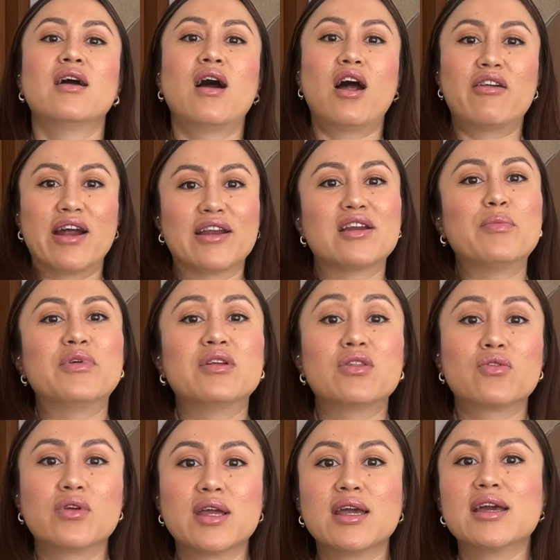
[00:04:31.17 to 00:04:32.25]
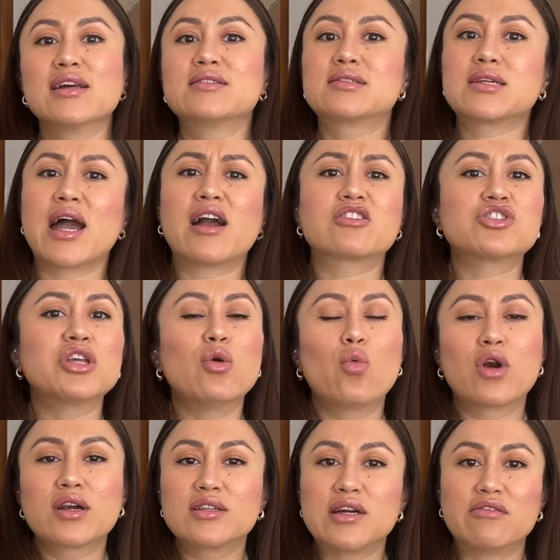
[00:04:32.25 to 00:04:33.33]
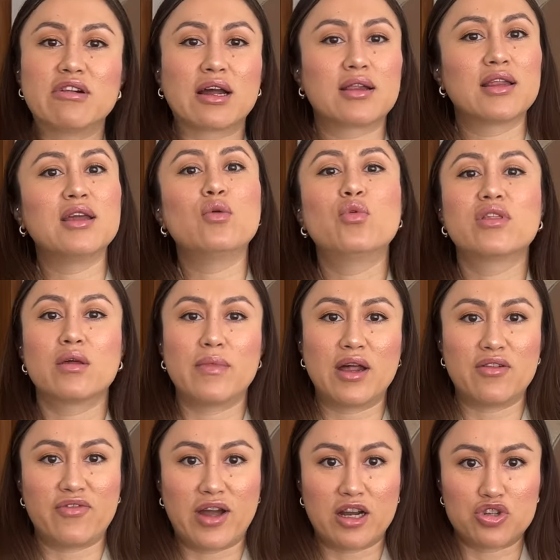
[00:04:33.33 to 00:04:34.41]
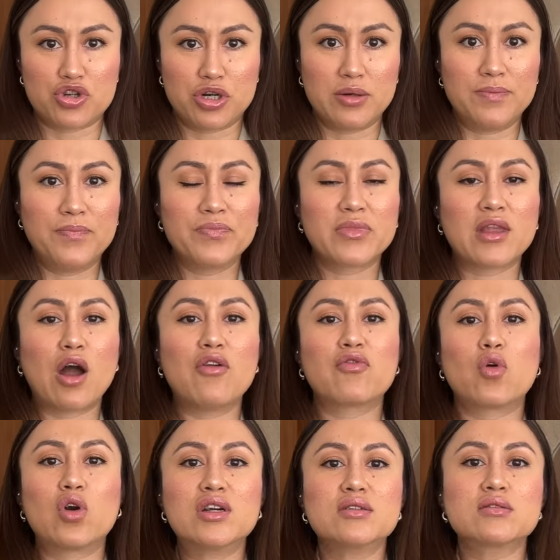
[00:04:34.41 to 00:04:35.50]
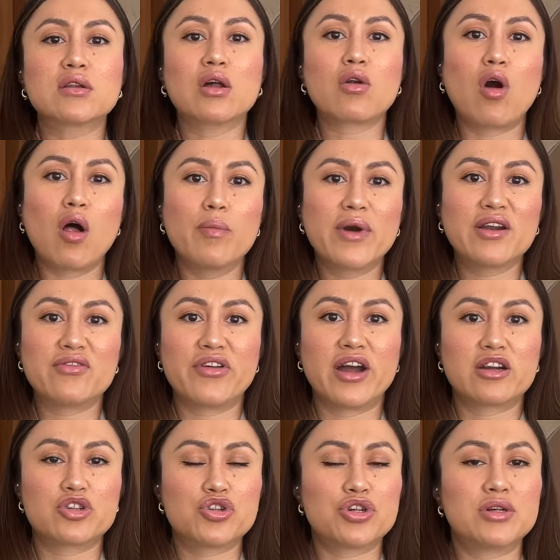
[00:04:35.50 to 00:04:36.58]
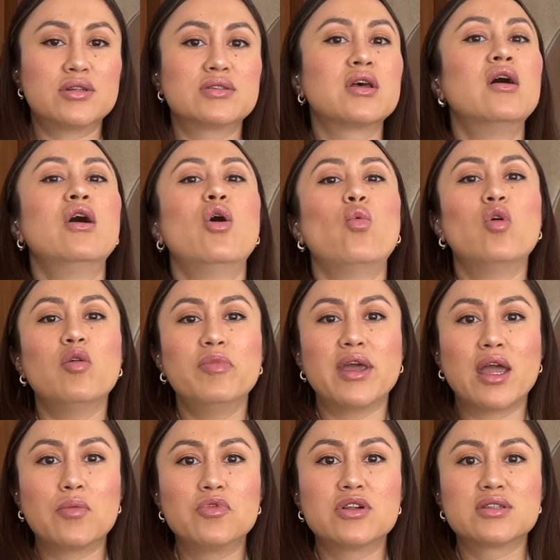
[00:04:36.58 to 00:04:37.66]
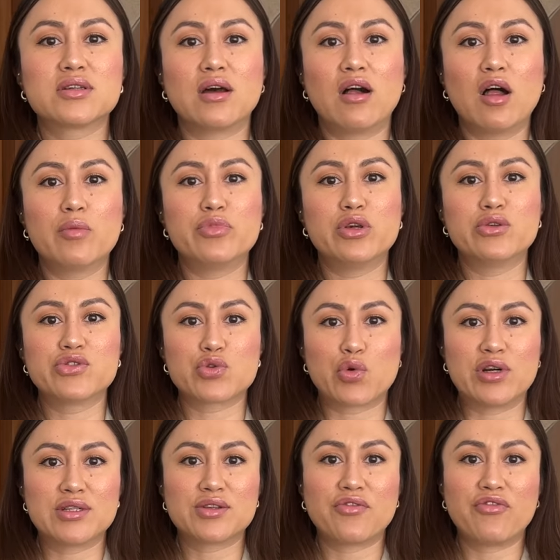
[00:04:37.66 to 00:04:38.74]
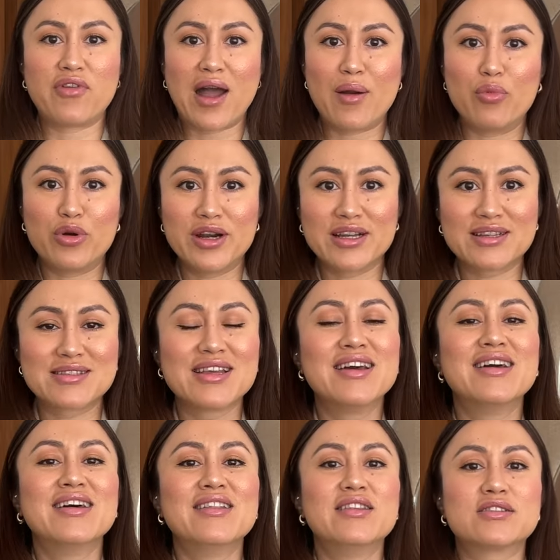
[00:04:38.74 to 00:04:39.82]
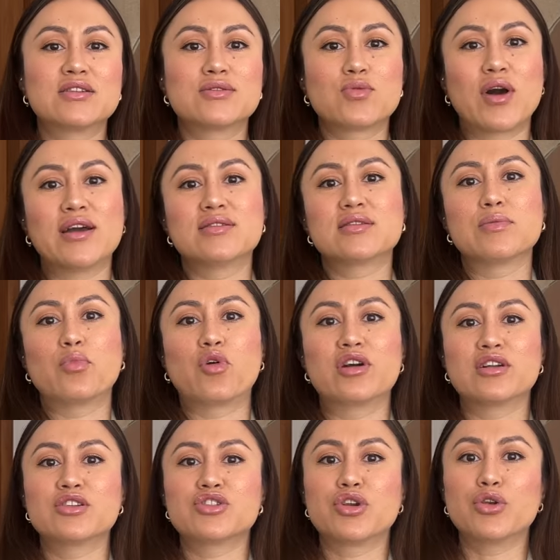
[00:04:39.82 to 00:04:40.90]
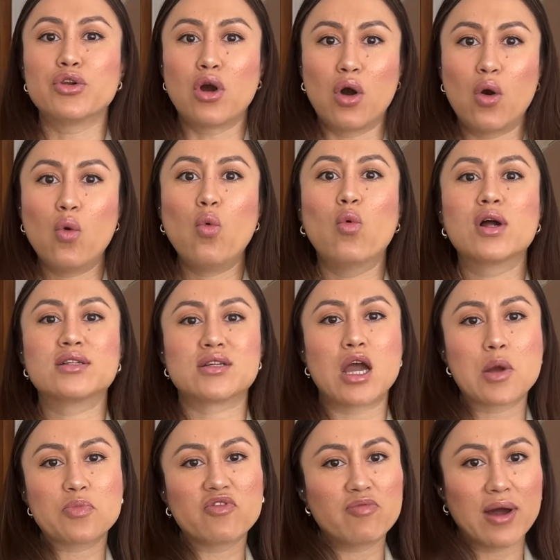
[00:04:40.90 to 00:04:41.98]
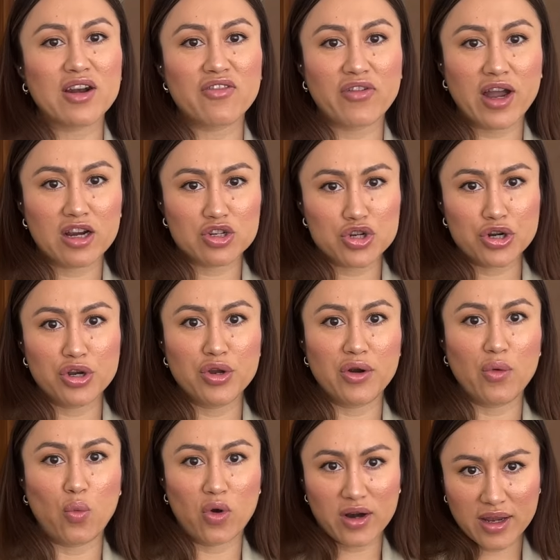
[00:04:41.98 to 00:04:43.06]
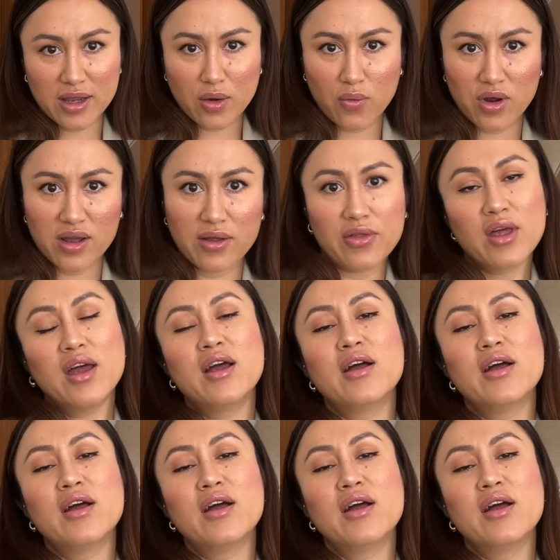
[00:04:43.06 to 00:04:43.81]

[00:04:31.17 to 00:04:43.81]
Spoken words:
All right, number three is to actually work directly with a manufacturer. Now, of course, not all manufacturers will be able to help you source fabrics. This is why it's important to know what type of manufacturer you're working with.